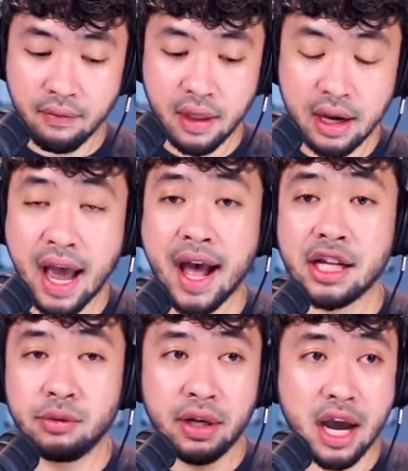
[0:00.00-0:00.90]
and then
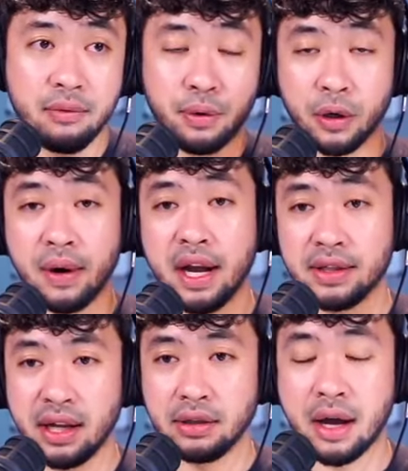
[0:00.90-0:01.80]
as we kind of
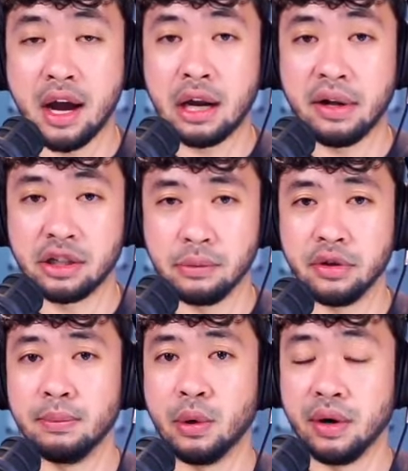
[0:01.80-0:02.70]
progress, I'll talk about some
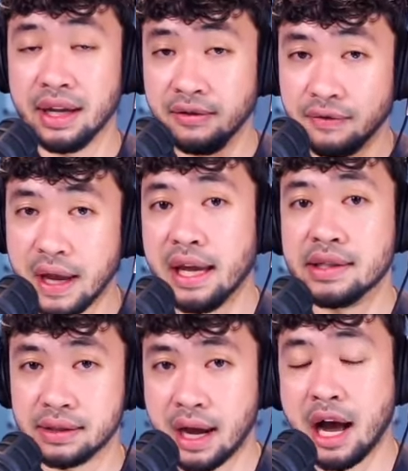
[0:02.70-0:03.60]
of the more
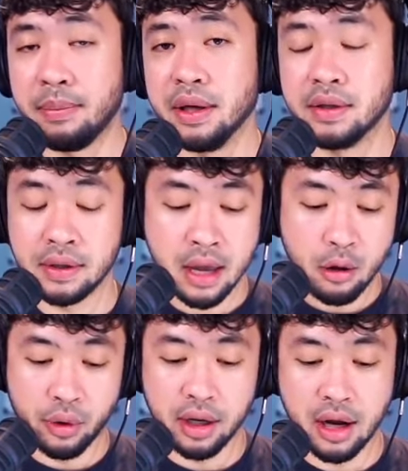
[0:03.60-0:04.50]
advanced topics
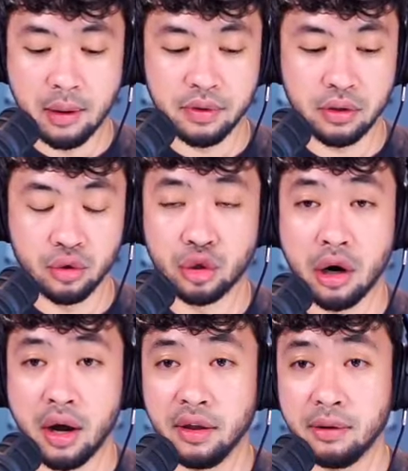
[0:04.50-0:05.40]
when it comes to
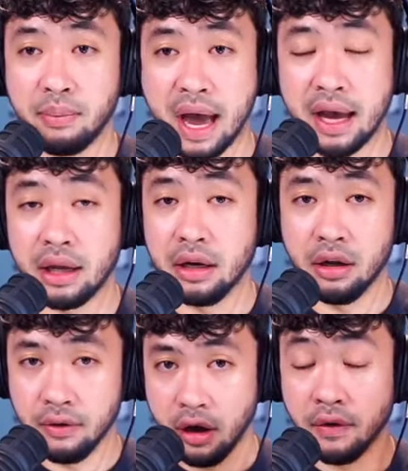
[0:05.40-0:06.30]
drawing the back
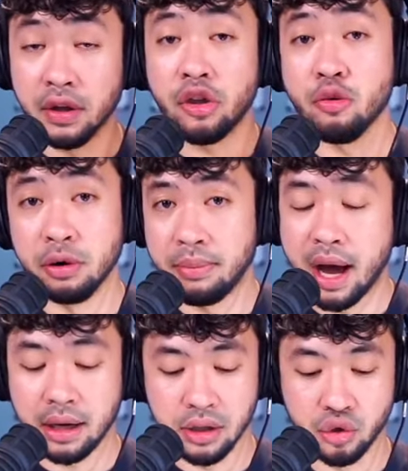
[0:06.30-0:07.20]
end of the human
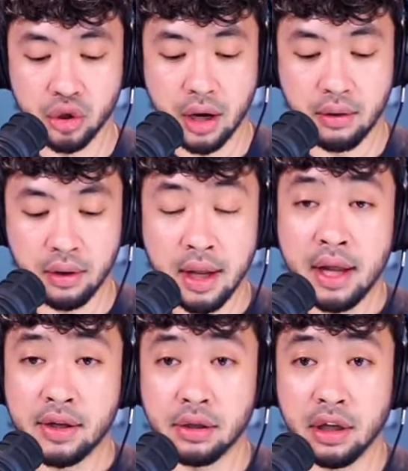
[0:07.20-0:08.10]
body in general.
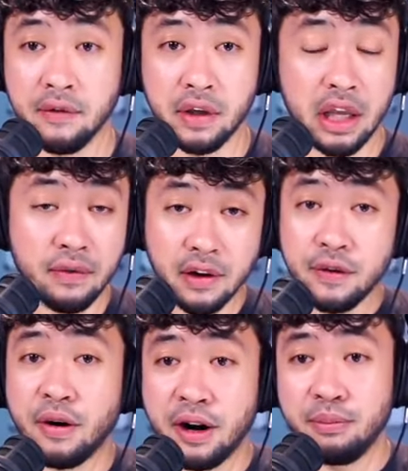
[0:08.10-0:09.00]
So even
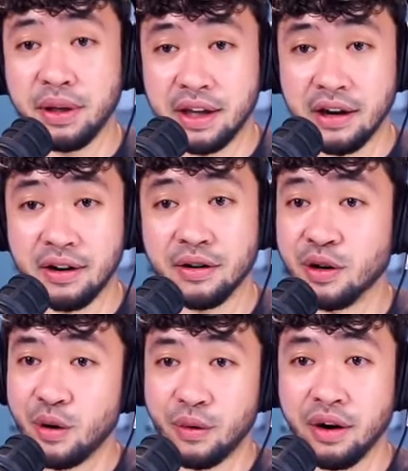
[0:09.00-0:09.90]
if you are a beginner,
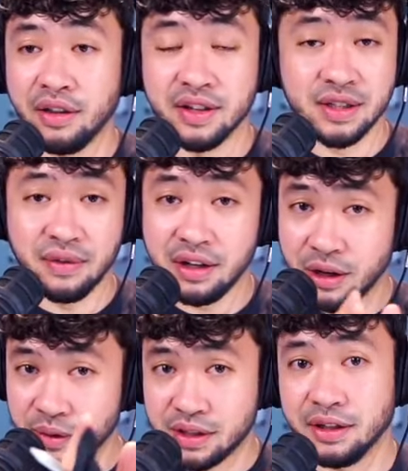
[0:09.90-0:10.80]
don't worry, this
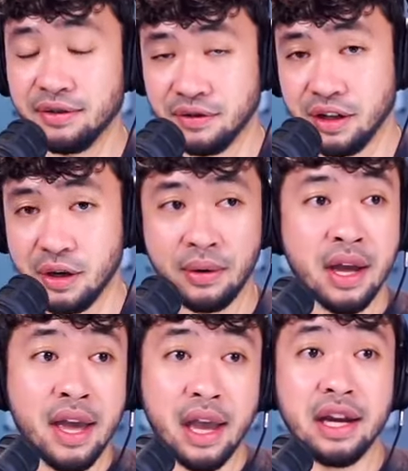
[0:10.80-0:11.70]
video is still for you.
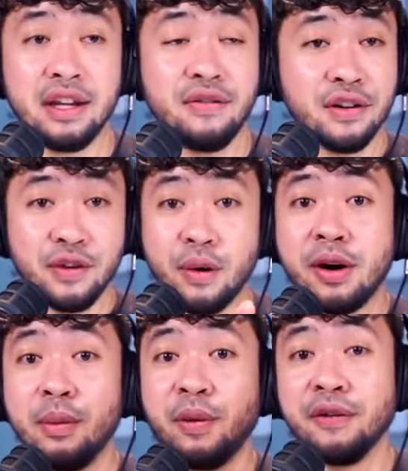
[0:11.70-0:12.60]
And even if you
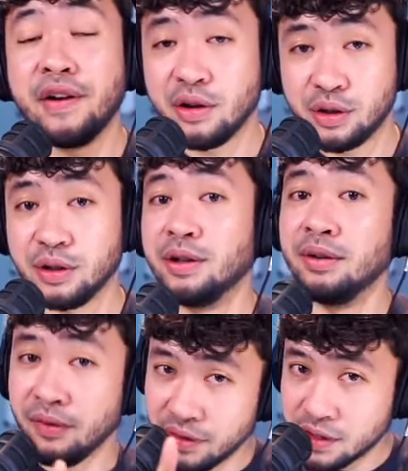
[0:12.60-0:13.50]
are a
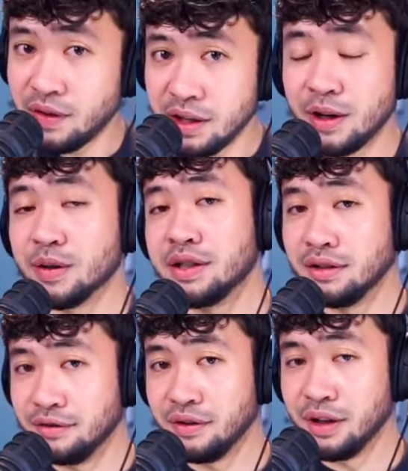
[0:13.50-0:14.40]
professional, this video is
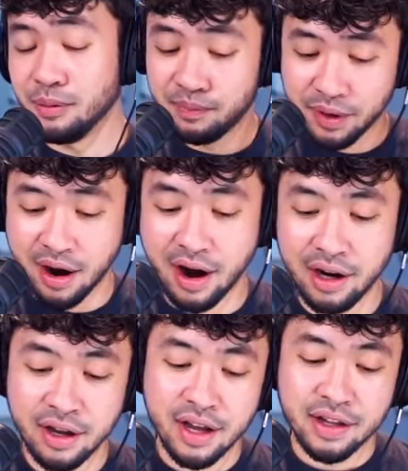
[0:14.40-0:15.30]
still for you. All
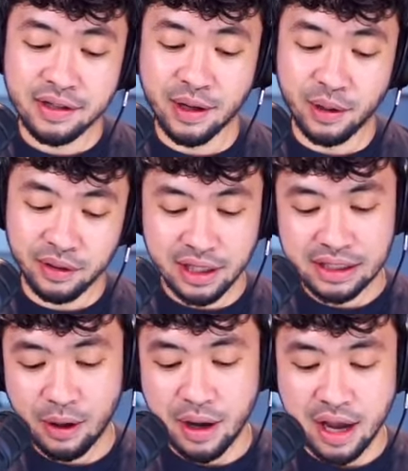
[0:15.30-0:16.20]
right. So
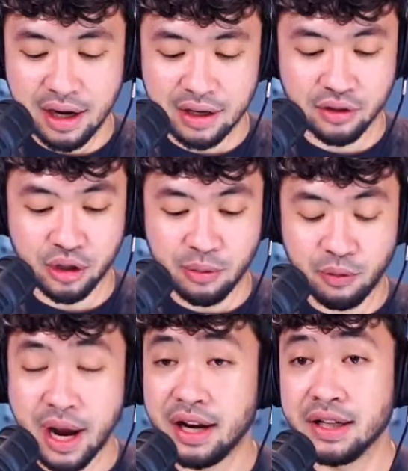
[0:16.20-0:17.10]
let's go ahead and
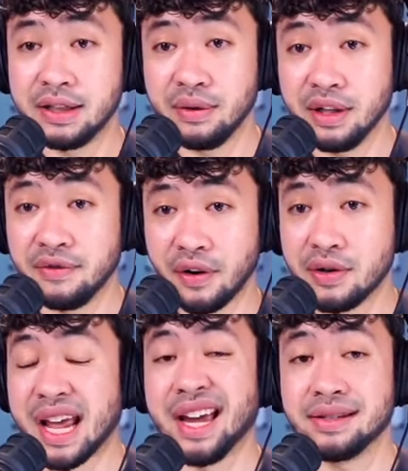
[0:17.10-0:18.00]
jump right into the
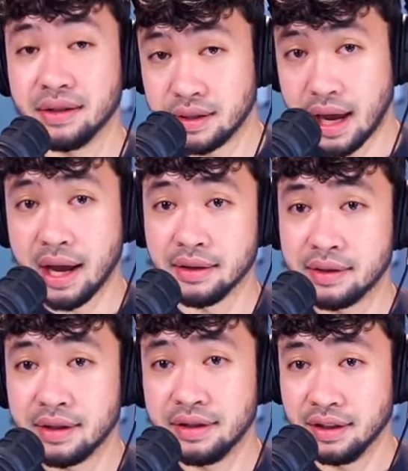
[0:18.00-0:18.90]
first
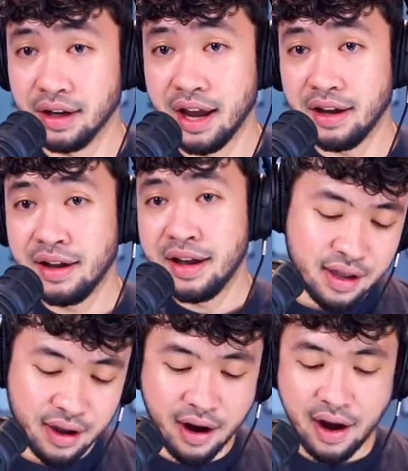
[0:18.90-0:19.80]
exercise today.
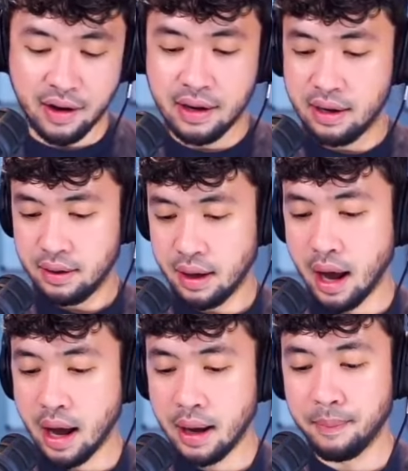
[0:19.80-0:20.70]
All right.
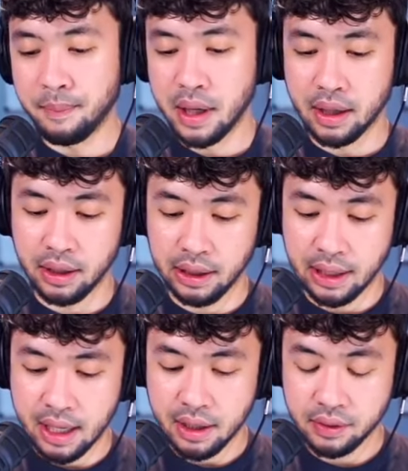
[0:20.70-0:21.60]

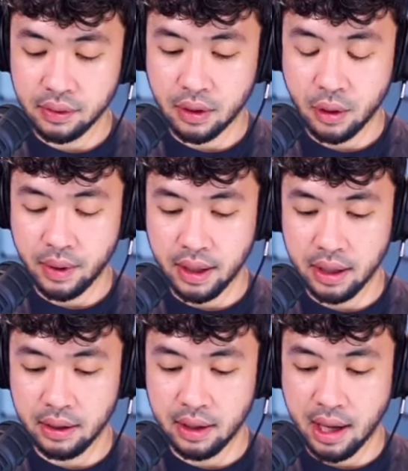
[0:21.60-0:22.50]
Let us go
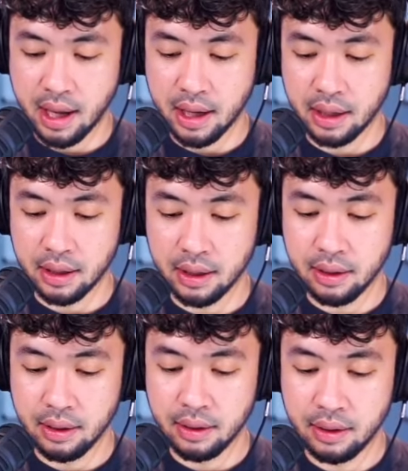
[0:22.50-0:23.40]
in
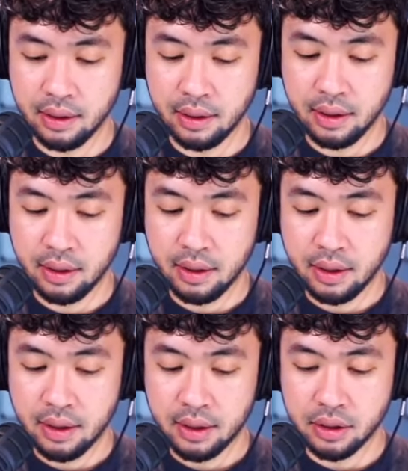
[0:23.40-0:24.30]
and
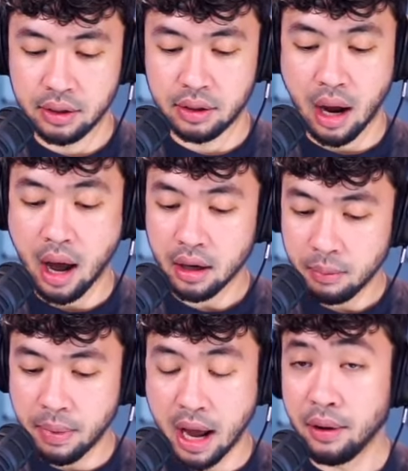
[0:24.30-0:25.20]
talk
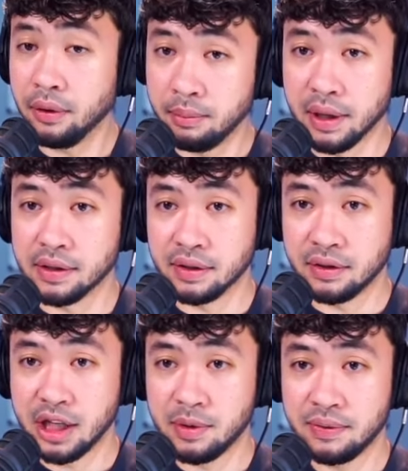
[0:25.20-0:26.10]
about the basic
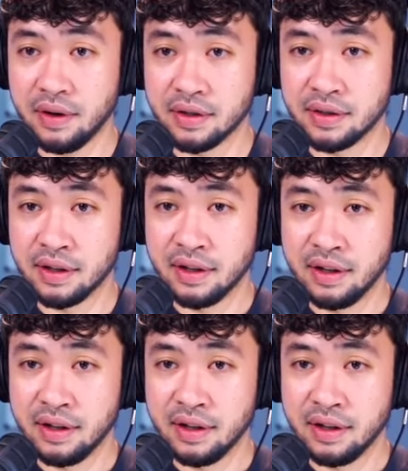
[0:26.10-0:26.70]
shapes first.